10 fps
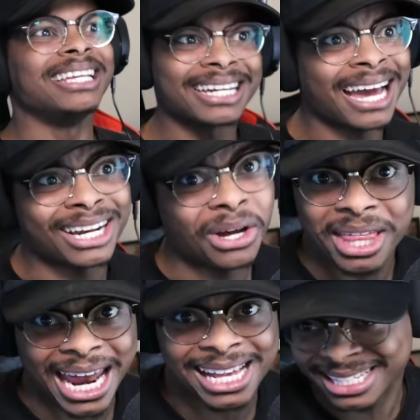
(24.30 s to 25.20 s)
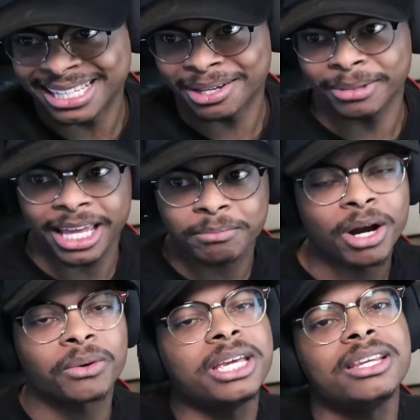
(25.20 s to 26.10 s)
You gotta know that asking them, like,
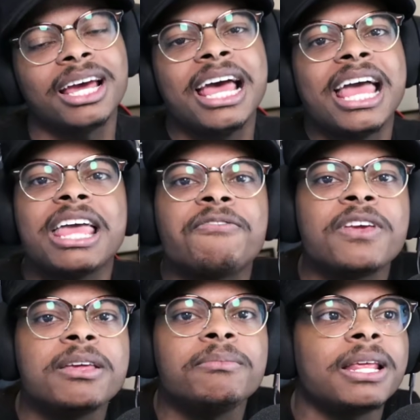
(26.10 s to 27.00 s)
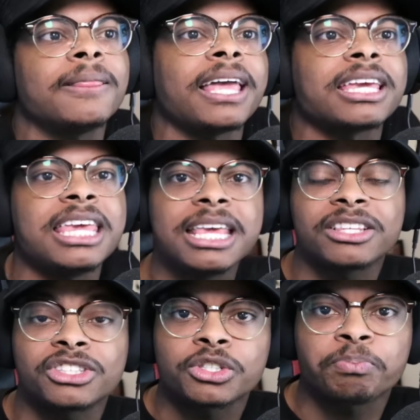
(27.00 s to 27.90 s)
bro, he, if he, like, he
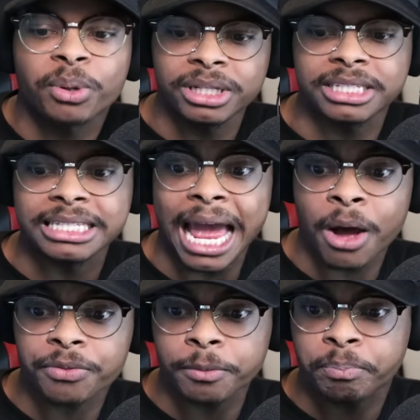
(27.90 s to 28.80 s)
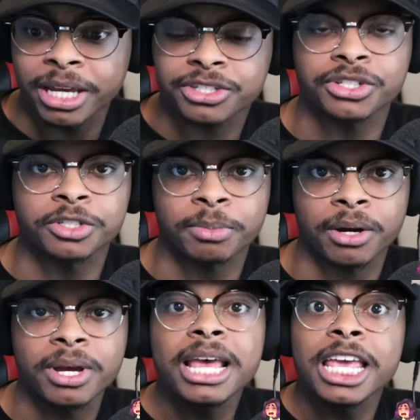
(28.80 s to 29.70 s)
printed out the pictures, bro.
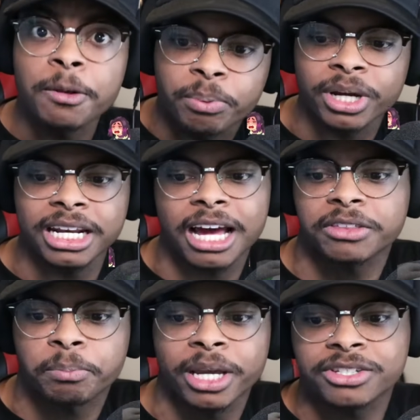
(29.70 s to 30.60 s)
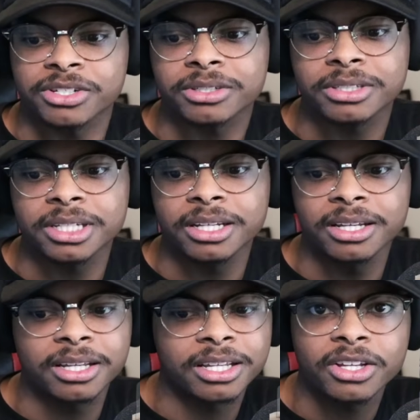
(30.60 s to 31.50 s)
He printed out the pictures.
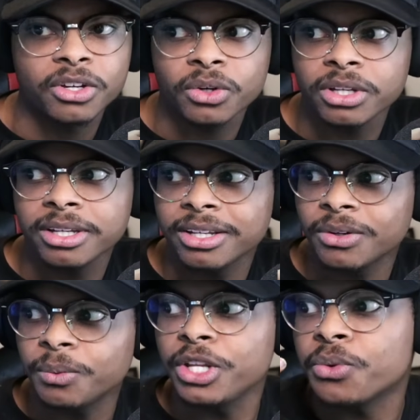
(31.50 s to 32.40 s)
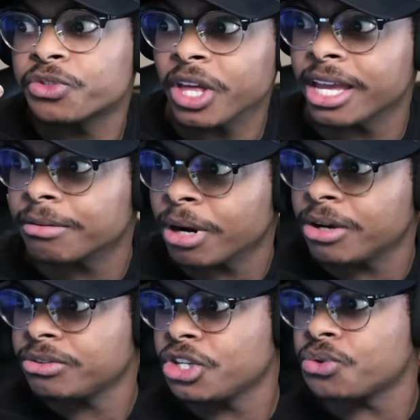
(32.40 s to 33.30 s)
What do you think, bro?
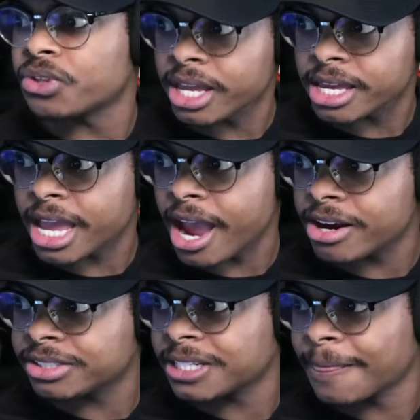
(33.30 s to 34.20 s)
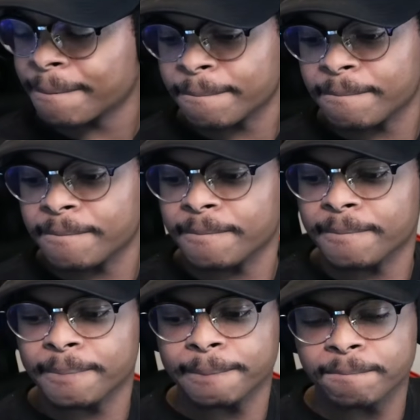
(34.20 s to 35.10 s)
Do you think he cares?
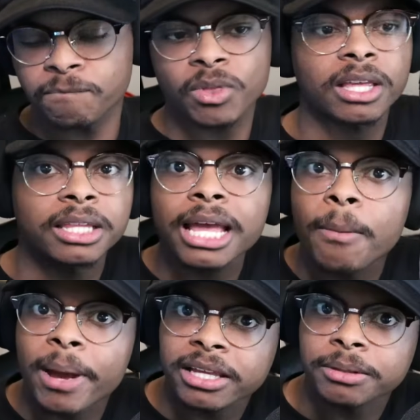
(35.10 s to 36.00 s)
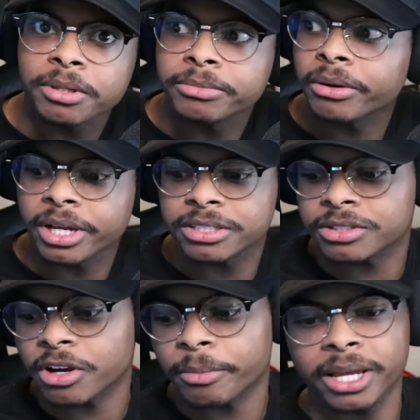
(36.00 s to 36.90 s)
Look how backed up them donations
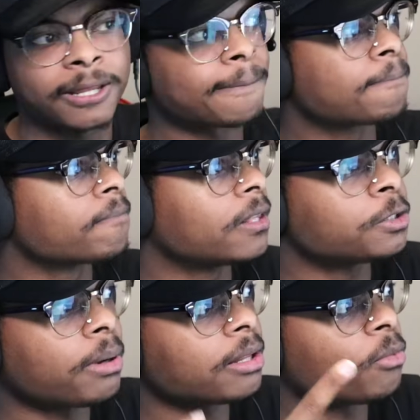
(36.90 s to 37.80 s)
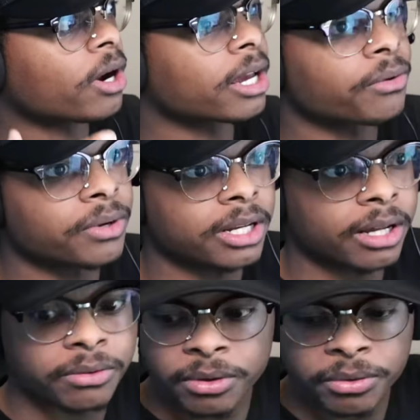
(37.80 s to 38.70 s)
are, man. And there's probably more I gotta read
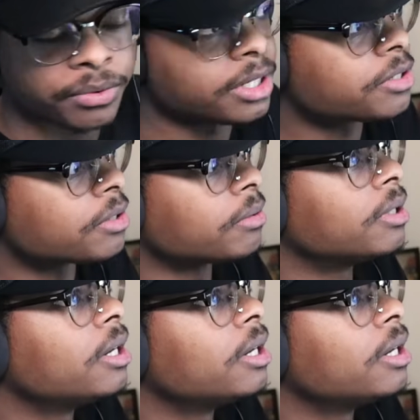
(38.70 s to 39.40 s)
out or read too.